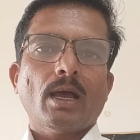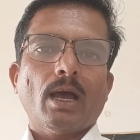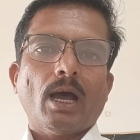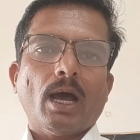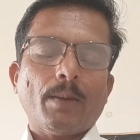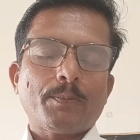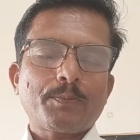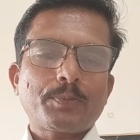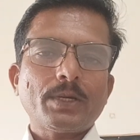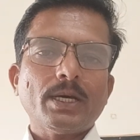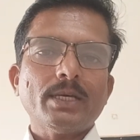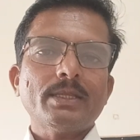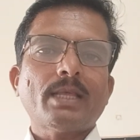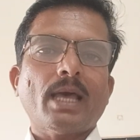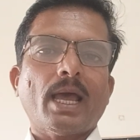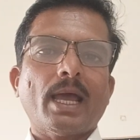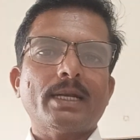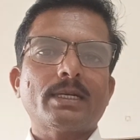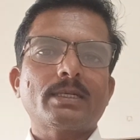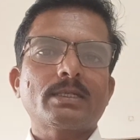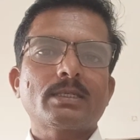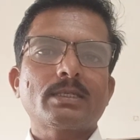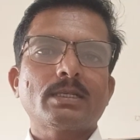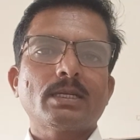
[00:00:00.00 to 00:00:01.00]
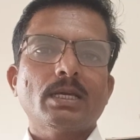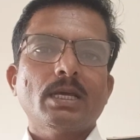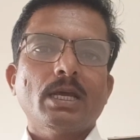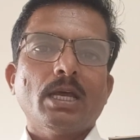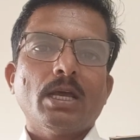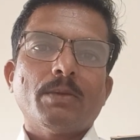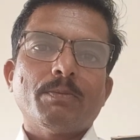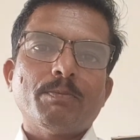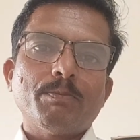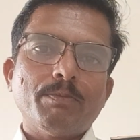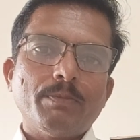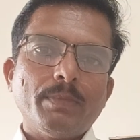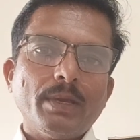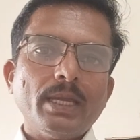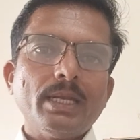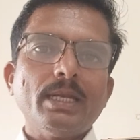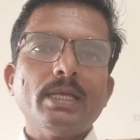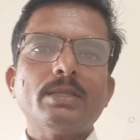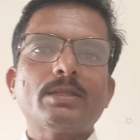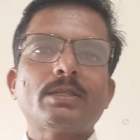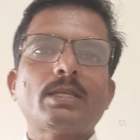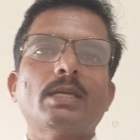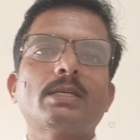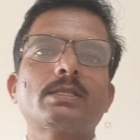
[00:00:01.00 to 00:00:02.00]
After that,
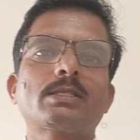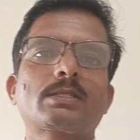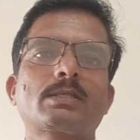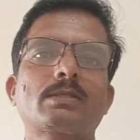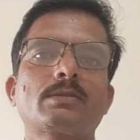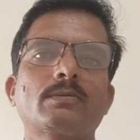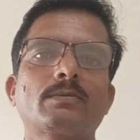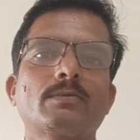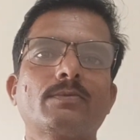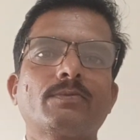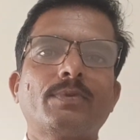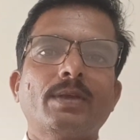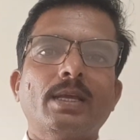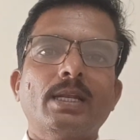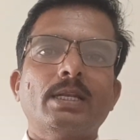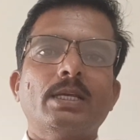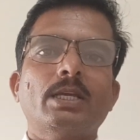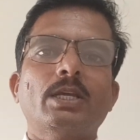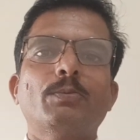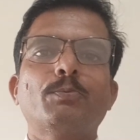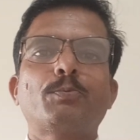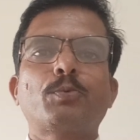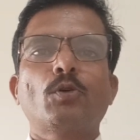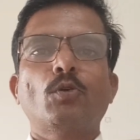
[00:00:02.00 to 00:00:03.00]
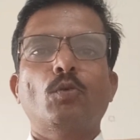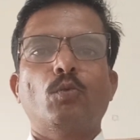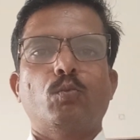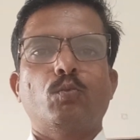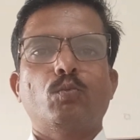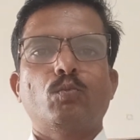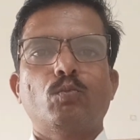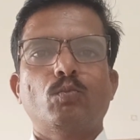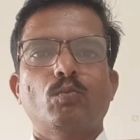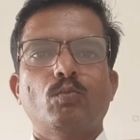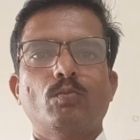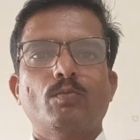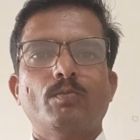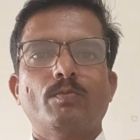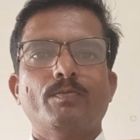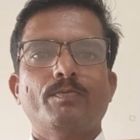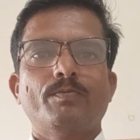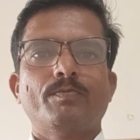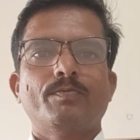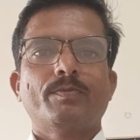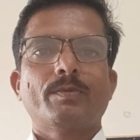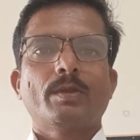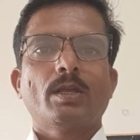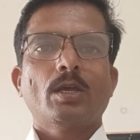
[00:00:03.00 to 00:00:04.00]
many things will improve.
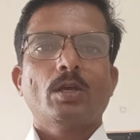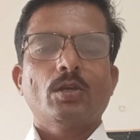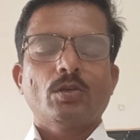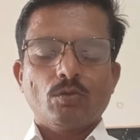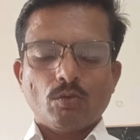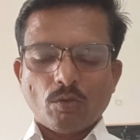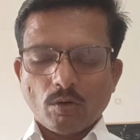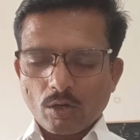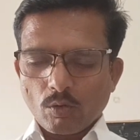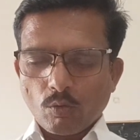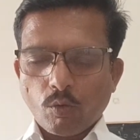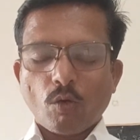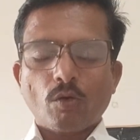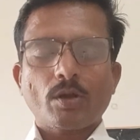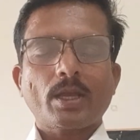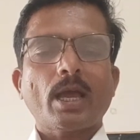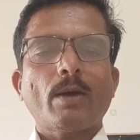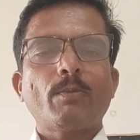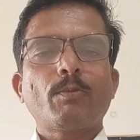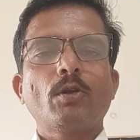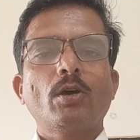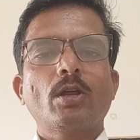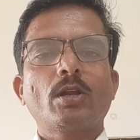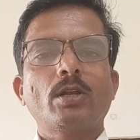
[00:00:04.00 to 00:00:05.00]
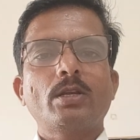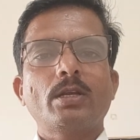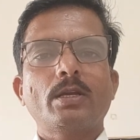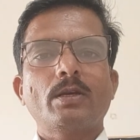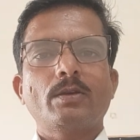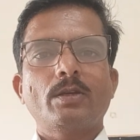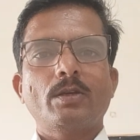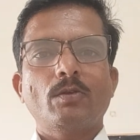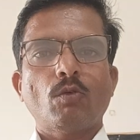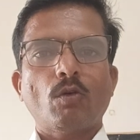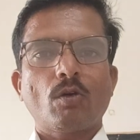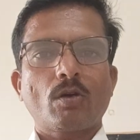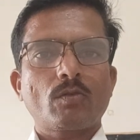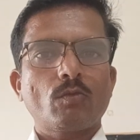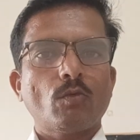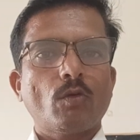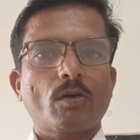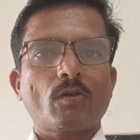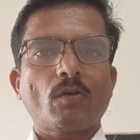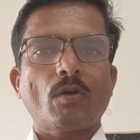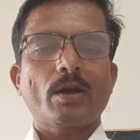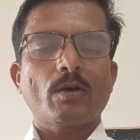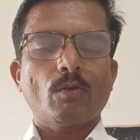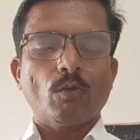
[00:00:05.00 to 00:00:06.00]
Your
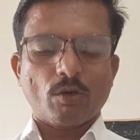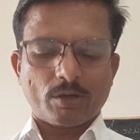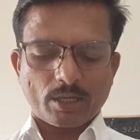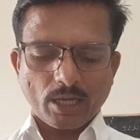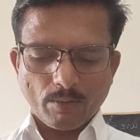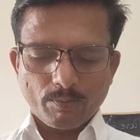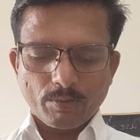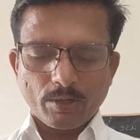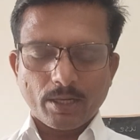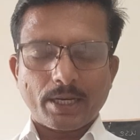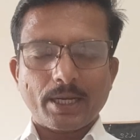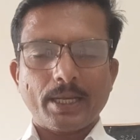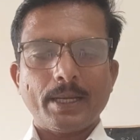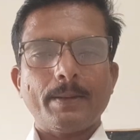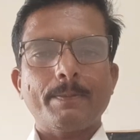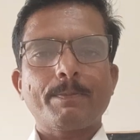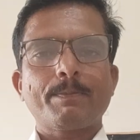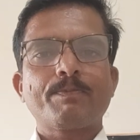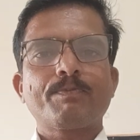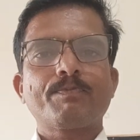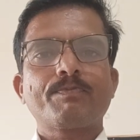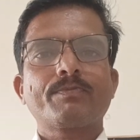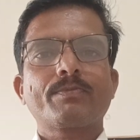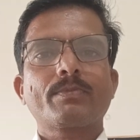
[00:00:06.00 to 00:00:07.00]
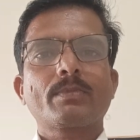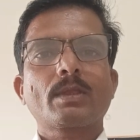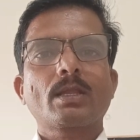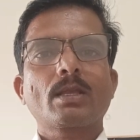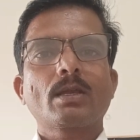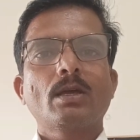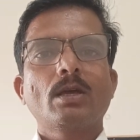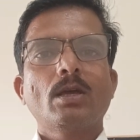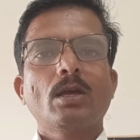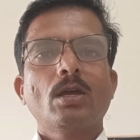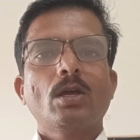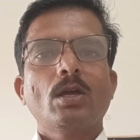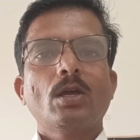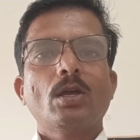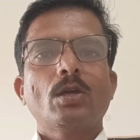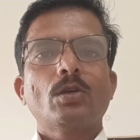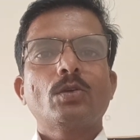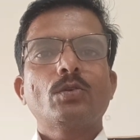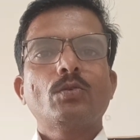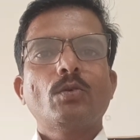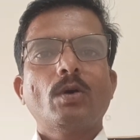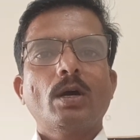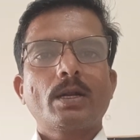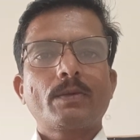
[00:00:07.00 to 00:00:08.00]
vocabulary,
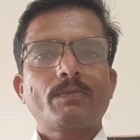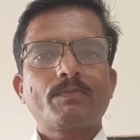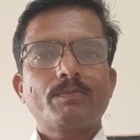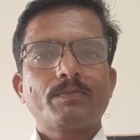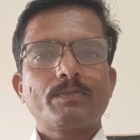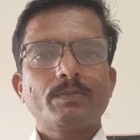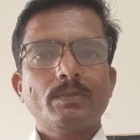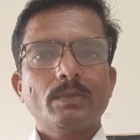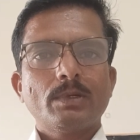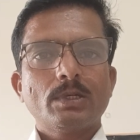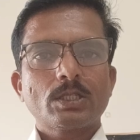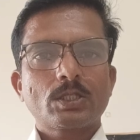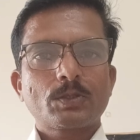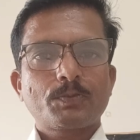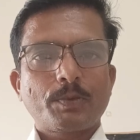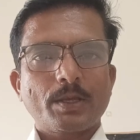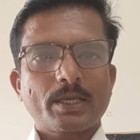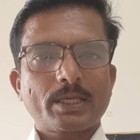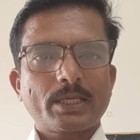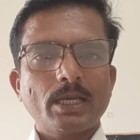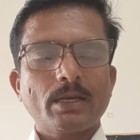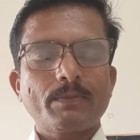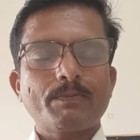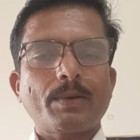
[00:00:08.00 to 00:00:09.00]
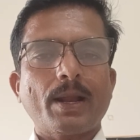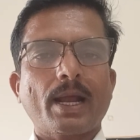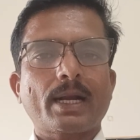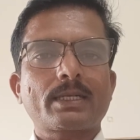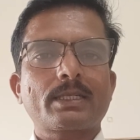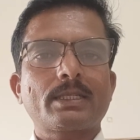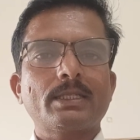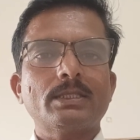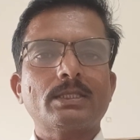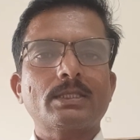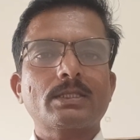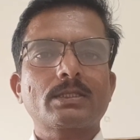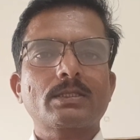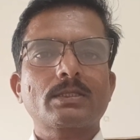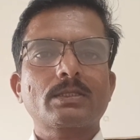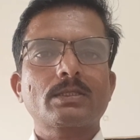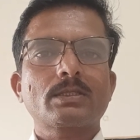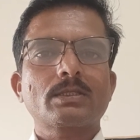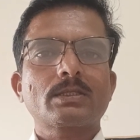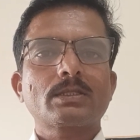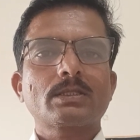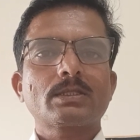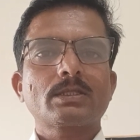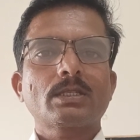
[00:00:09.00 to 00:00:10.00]
your speaking practice,
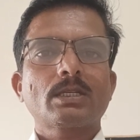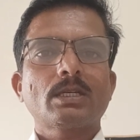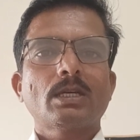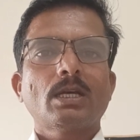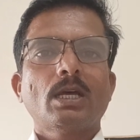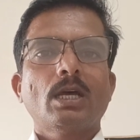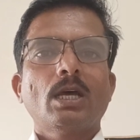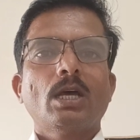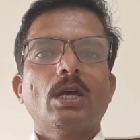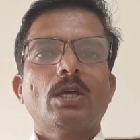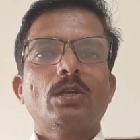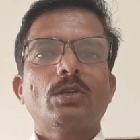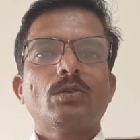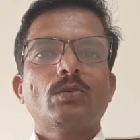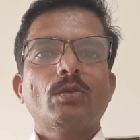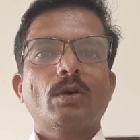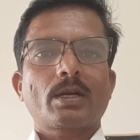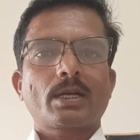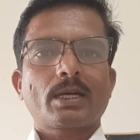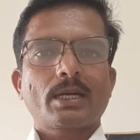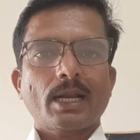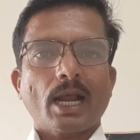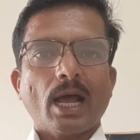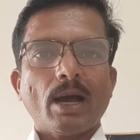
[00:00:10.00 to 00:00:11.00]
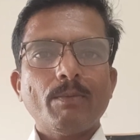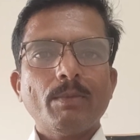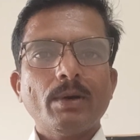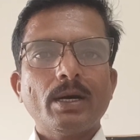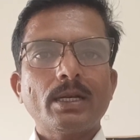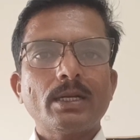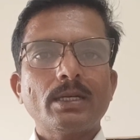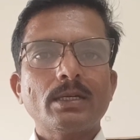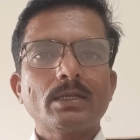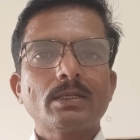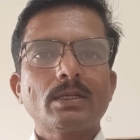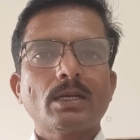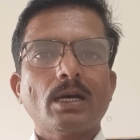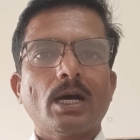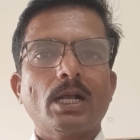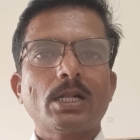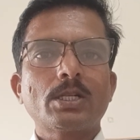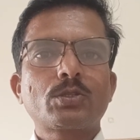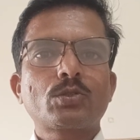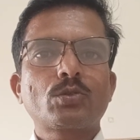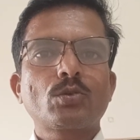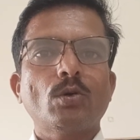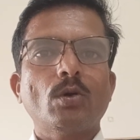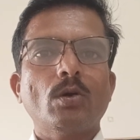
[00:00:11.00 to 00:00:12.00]
your grammar
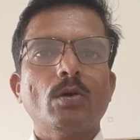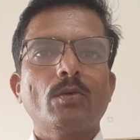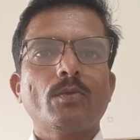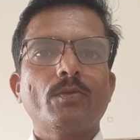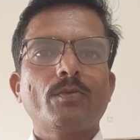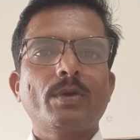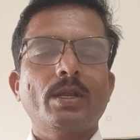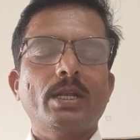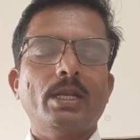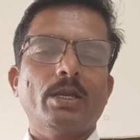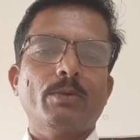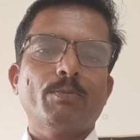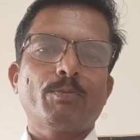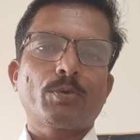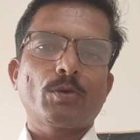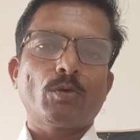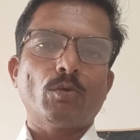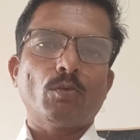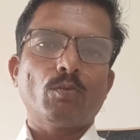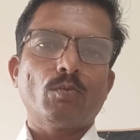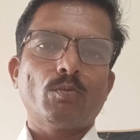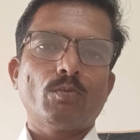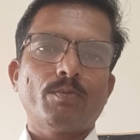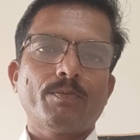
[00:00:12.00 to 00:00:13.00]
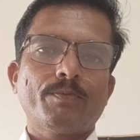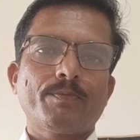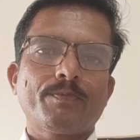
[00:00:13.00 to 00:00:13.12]
also will improve.